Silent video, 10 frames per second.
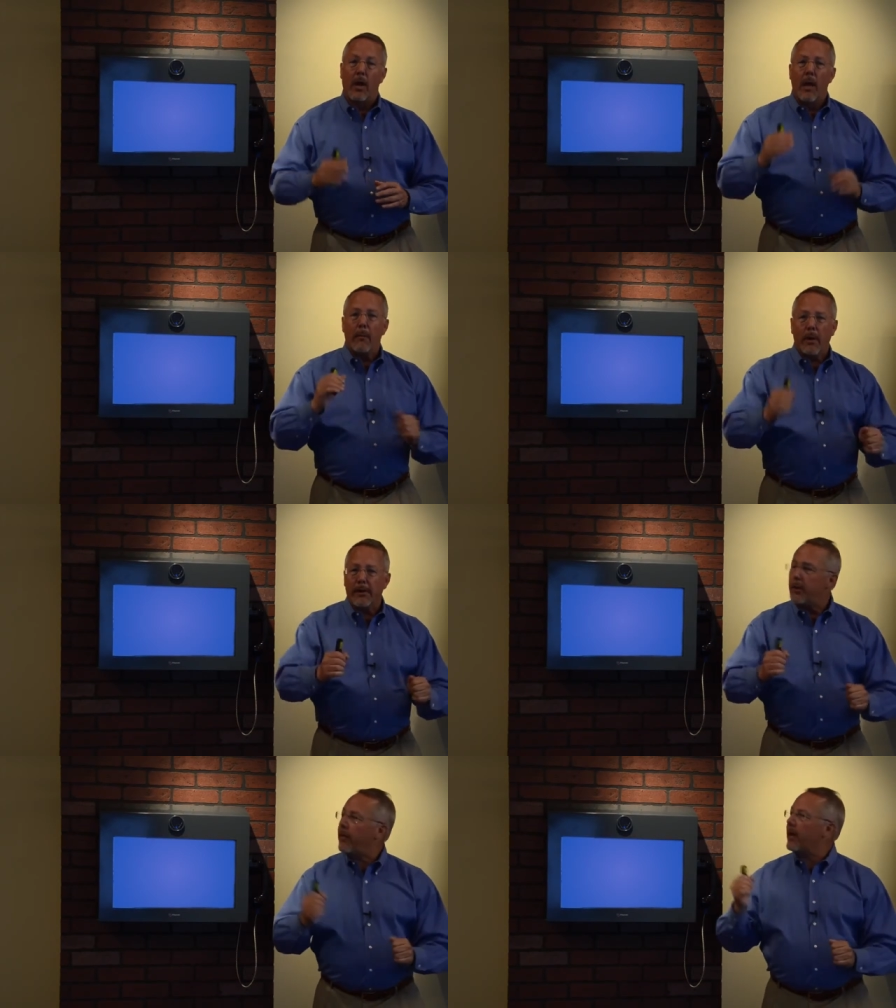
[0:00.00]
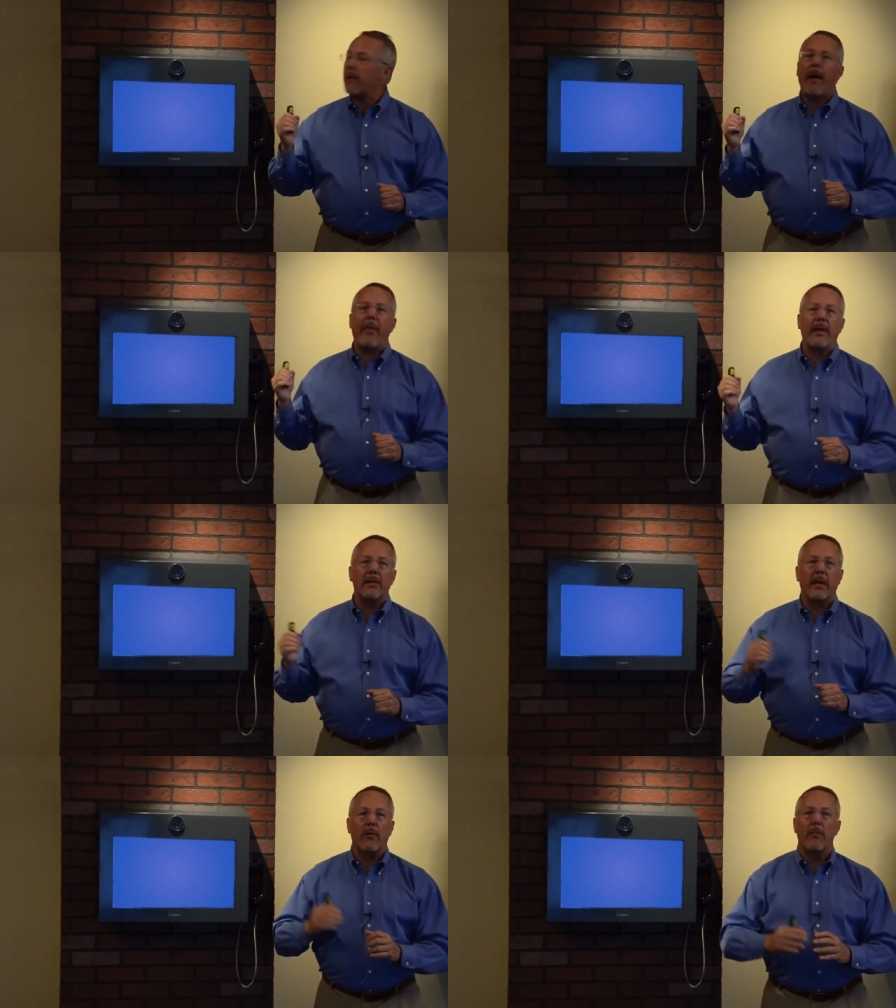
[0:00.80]
But also think about
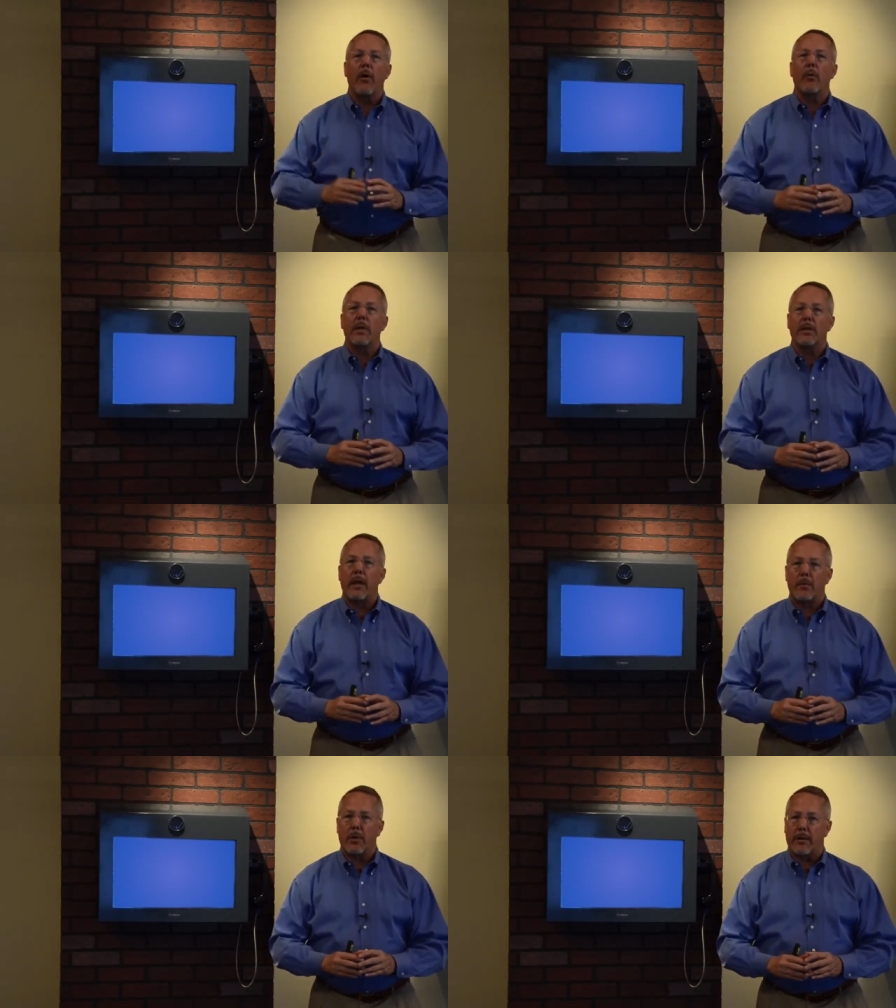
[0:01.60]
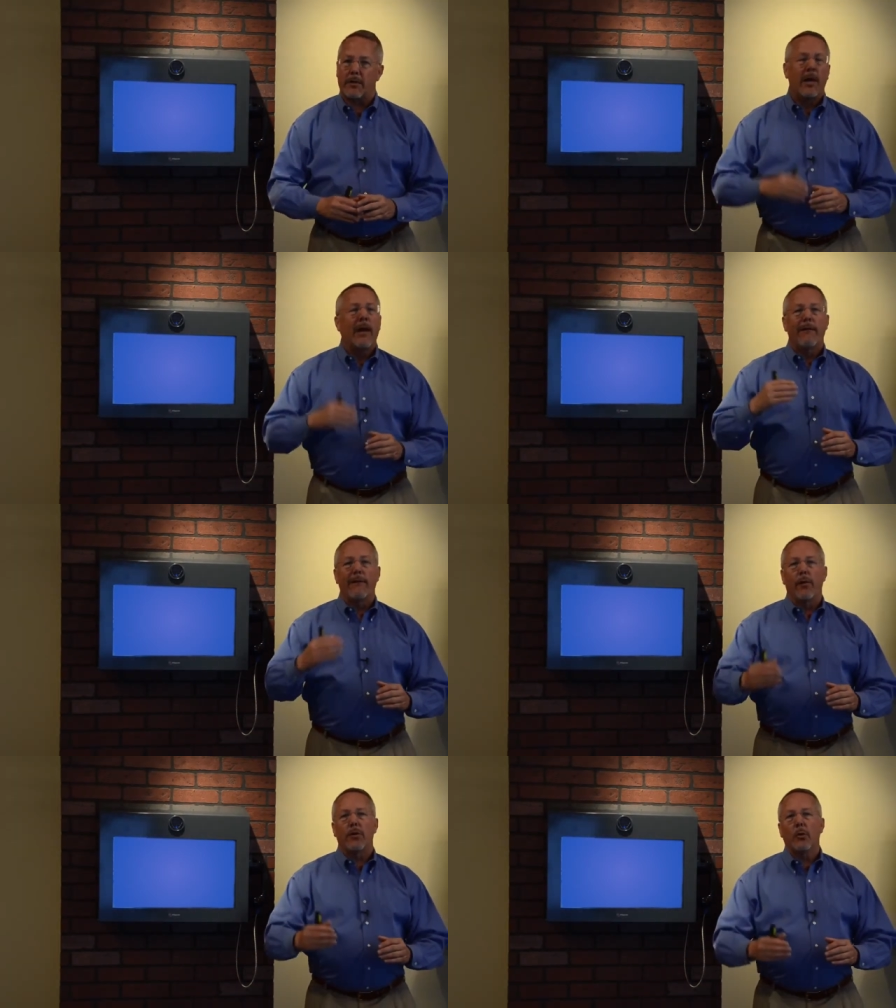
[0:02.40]
things like remote receptionist,
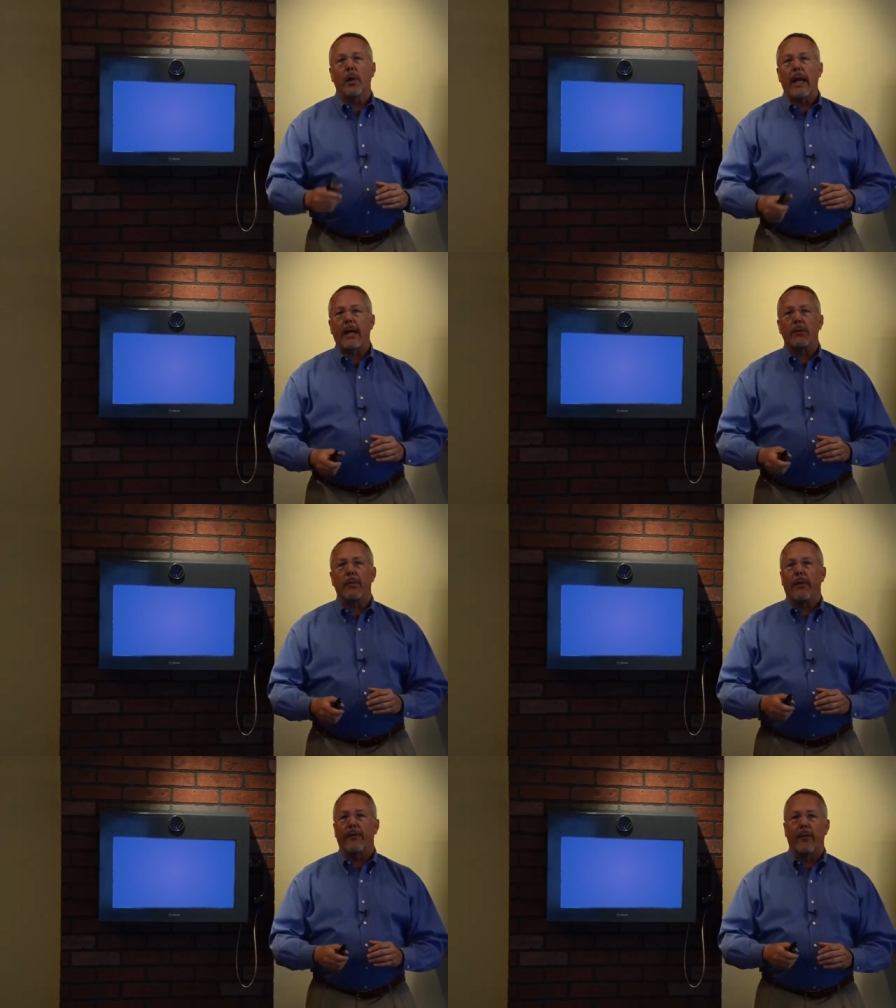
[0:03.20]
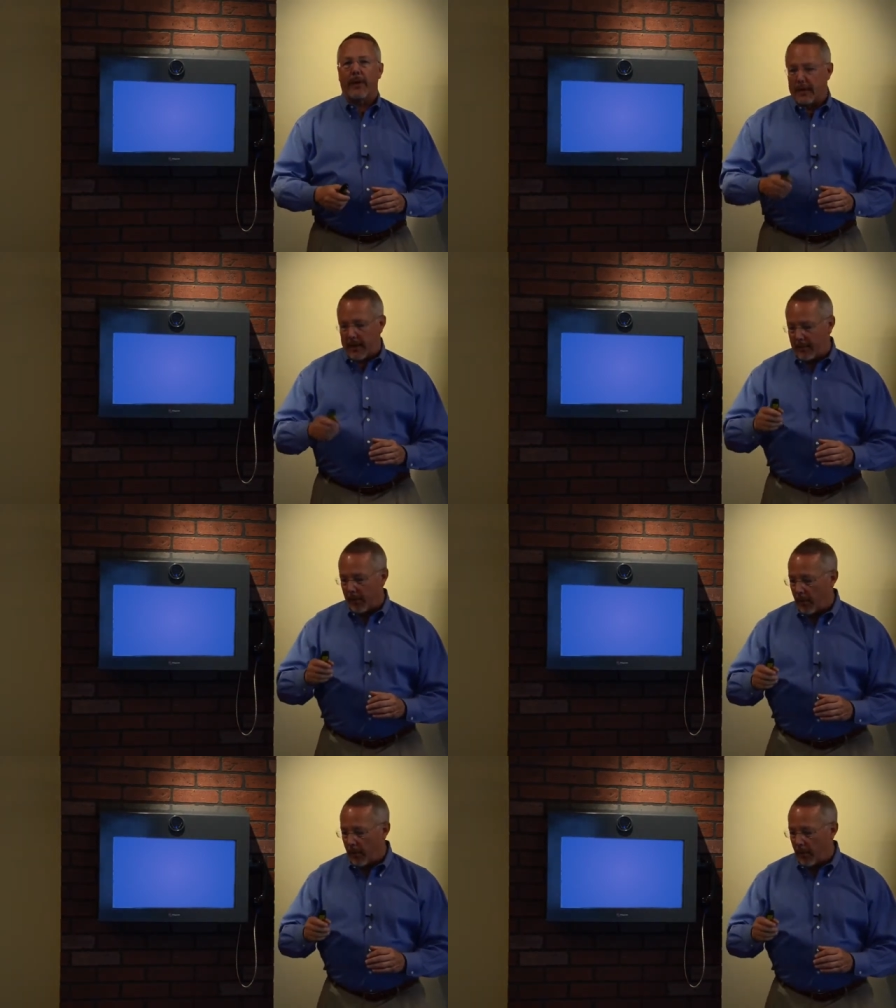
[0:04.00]
virtual expert, for example.